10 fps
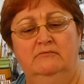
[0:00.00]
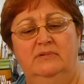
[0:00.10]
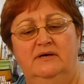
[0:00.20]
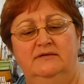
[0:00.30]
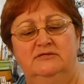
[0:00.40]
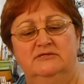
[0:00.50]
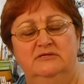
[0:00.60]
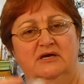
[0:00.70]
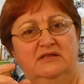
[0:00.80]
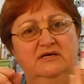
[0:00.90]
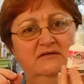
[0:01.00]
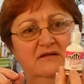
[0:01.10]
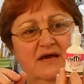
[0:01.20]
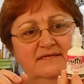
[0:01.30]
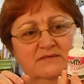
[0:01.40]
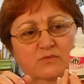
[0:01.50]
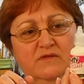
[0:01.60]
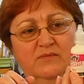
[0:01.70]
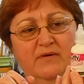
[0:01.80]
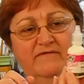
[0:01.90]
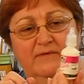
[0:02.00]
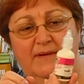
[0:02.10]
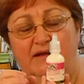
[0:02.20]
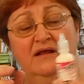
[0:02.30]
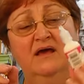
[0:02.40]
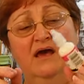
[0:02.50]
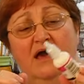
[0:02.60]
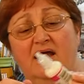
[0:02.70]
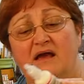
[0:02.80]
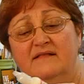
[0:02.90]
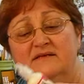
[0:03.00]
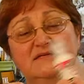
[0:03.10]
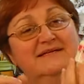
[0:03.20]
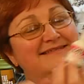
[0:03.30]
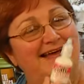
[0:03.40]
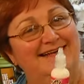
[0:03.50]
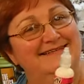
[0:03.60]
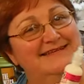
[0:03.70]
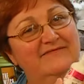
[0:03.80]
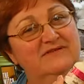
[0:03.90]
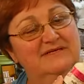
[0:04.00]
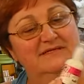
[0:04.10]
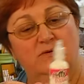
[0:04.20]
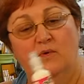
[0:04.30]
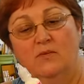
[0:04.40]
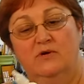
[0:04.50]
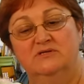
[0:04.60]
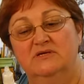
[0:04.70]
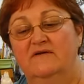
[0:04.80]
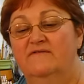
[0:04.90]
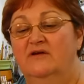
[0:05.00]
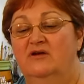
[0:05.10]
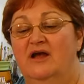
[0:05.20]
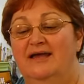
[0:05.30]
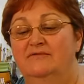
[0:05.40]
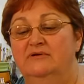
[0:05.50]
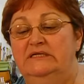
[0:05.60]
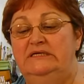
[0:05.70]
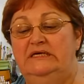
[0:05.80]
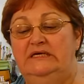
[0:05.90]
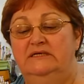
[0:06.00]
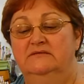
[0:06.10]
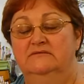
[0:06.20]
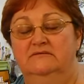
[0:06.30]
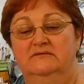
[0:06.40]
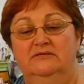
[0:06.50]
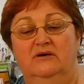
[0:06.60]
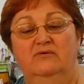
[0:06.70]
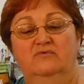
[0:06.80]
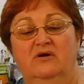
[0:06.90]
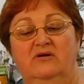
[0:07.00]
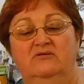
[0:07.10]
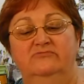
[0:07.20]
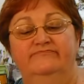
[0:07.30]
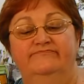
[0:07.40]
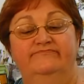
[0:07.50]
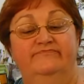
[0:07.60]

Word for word: but and then ice them with the puffy paint. I got this at 97 cents at Walmart, so I figure I really can't go wrong.